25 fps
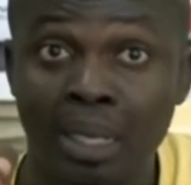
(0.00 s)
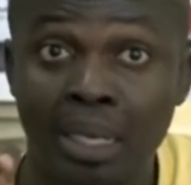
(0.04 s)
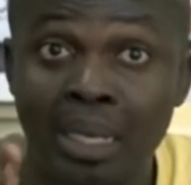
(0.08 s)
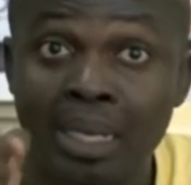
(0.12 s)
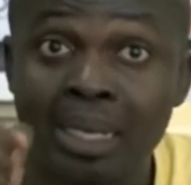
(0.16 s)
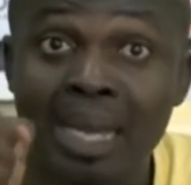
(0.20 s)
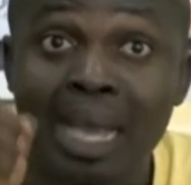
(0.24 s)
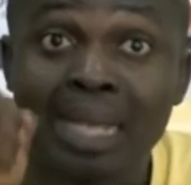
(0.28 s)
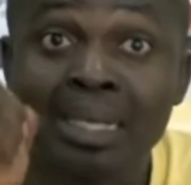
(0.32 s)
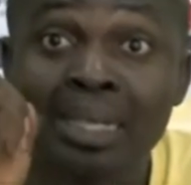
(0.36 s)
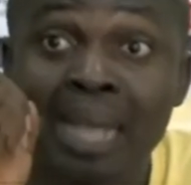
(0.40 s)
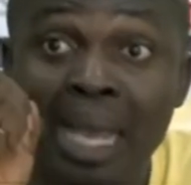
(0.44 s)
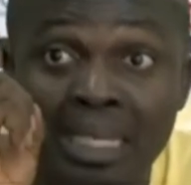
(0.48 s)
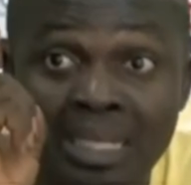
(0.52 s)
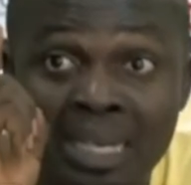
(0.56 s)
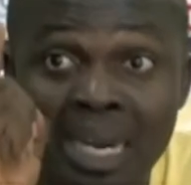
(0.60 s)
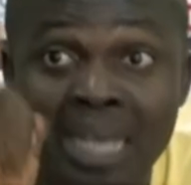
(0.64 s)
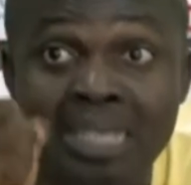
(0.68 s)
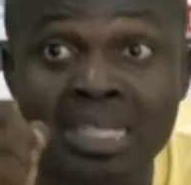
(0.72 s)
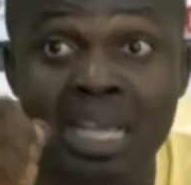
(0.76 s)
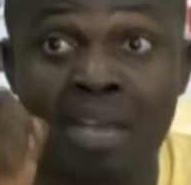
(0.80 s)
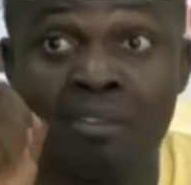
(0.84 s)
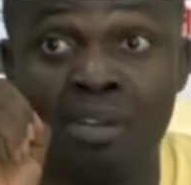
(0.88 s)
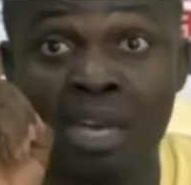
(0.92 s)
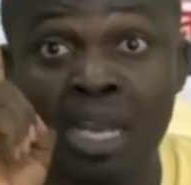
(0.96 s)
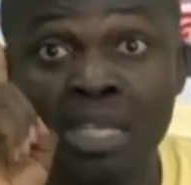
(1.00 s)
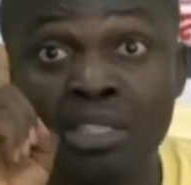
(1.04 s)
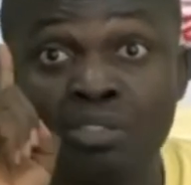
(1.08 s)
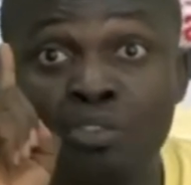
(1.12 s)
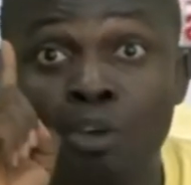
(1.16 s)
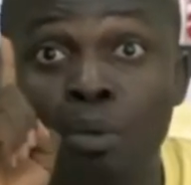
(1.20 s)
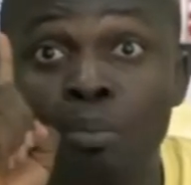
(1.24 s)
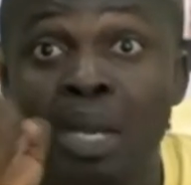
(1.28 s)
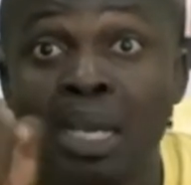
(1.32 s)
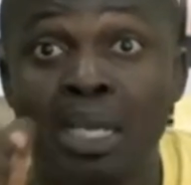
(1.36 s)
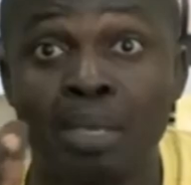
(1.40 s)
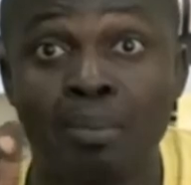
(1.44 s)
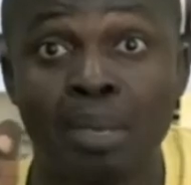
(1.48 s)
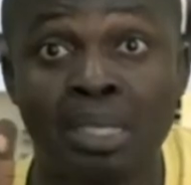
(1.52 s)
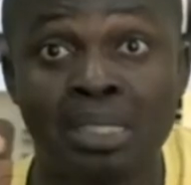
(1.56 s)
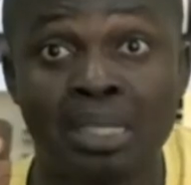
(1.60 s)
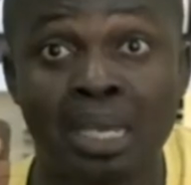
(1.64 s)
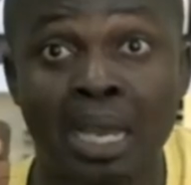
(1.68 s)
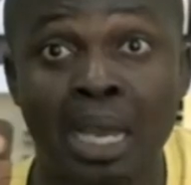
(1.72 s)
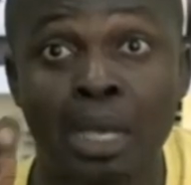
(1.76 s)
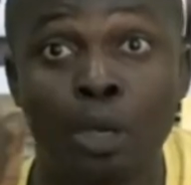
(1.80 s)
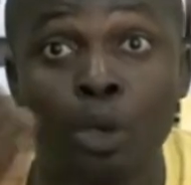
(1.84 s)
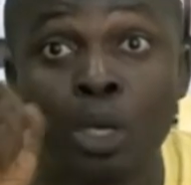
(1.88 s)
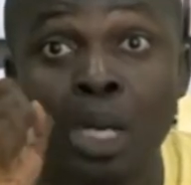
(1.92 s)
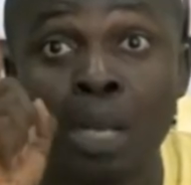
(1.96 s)
that Nigerians have learned from Lekki
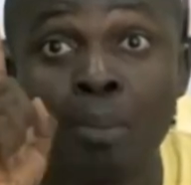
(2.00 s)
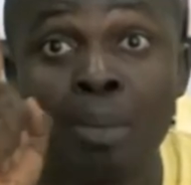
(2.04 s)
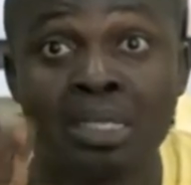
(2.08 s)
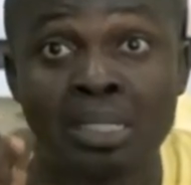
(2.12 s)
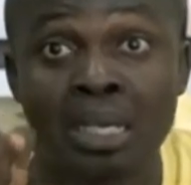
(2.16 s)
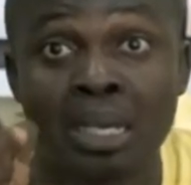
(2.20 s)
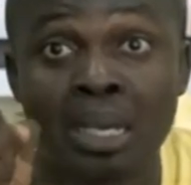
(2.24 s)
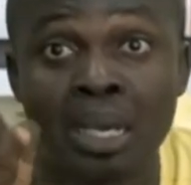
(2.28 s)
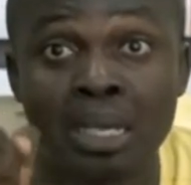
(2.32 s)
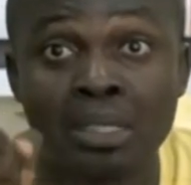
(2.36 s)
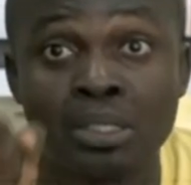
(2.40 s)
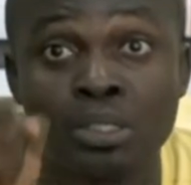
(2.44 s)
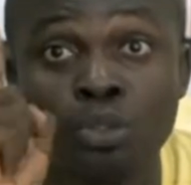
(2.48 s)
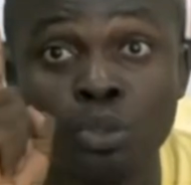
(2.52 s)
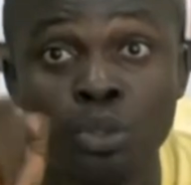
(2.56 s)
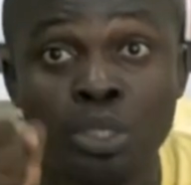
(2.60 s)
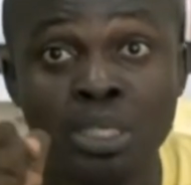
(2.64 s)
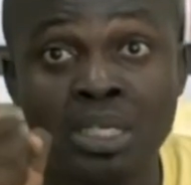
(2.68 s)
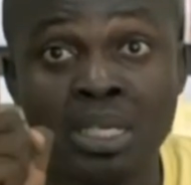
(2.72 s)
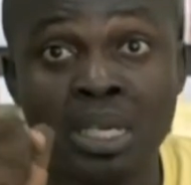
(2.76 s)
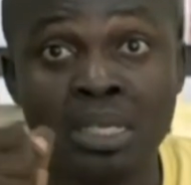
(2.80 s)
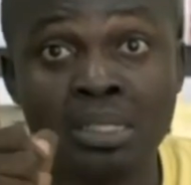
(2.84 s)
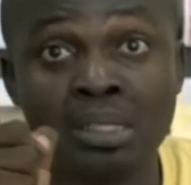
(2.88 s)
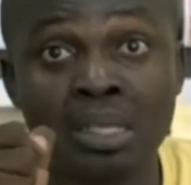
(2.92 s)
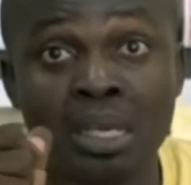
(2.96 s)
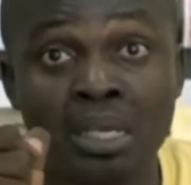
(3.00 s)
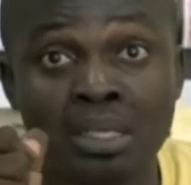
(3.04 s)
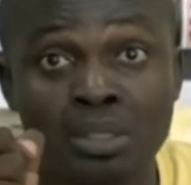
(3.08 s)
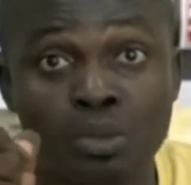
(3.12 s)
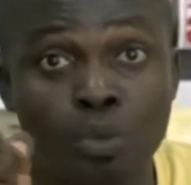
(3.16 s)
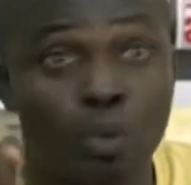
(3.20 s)
massacre and other massacres during the NSAS.